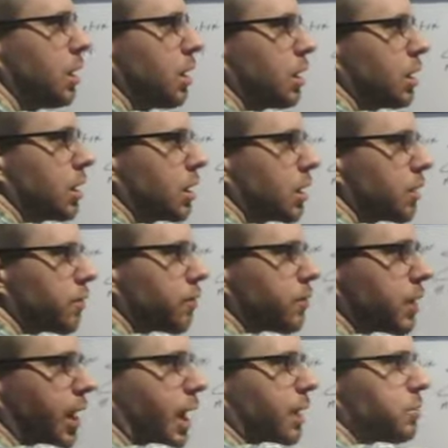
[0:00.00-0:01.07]
if the
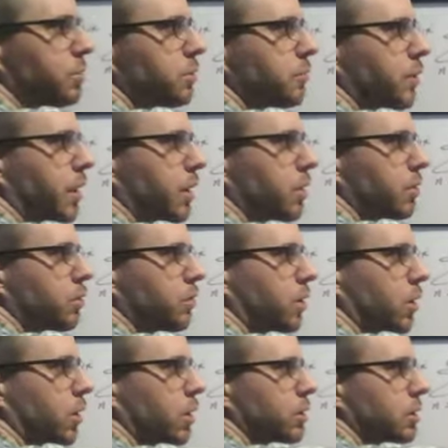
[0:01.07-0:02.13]
absolute value of
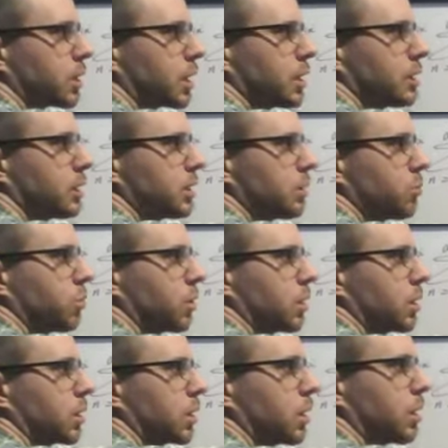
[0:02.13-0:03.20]
r is less than
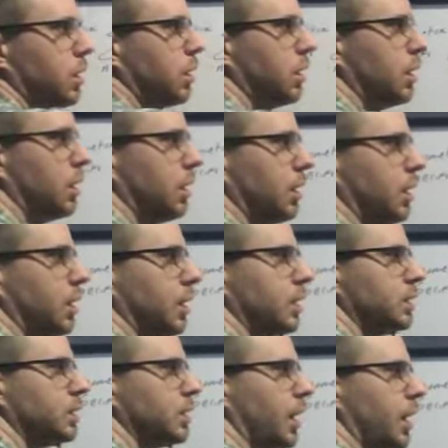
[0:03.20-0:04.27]
1, and it's
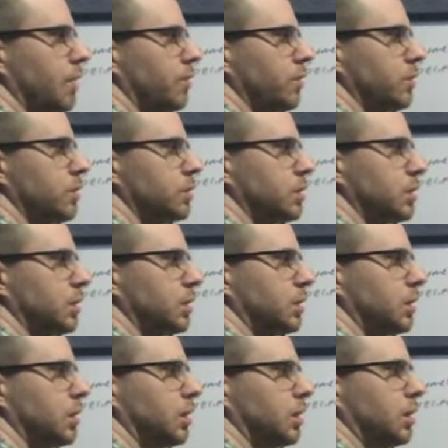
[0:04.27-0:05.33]
divergent
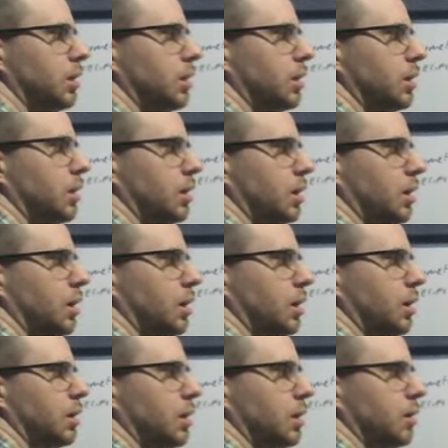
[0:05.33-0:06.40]

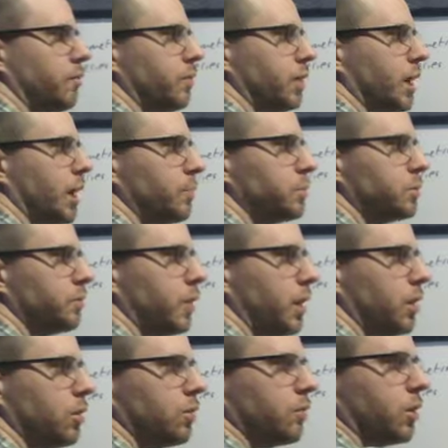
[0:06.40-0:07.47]
if the absolute
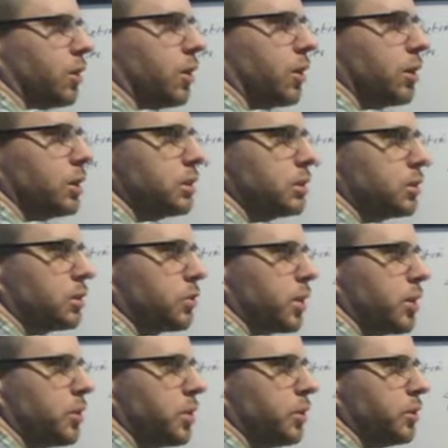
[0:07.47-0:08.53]
value of r is greater
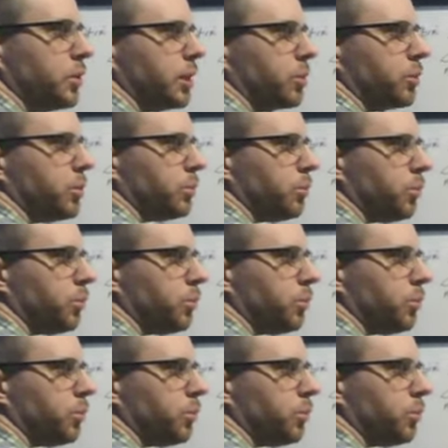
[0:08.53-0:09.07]
than or equal to 1.